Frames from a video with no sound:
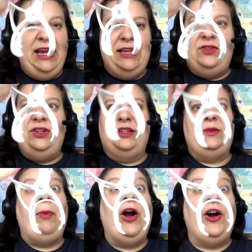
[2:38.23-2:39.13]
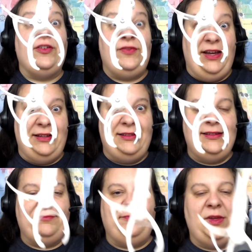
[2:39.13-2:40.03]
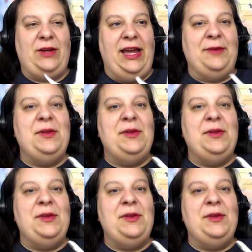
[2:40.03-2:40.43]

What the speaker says: is just perfect. Okay?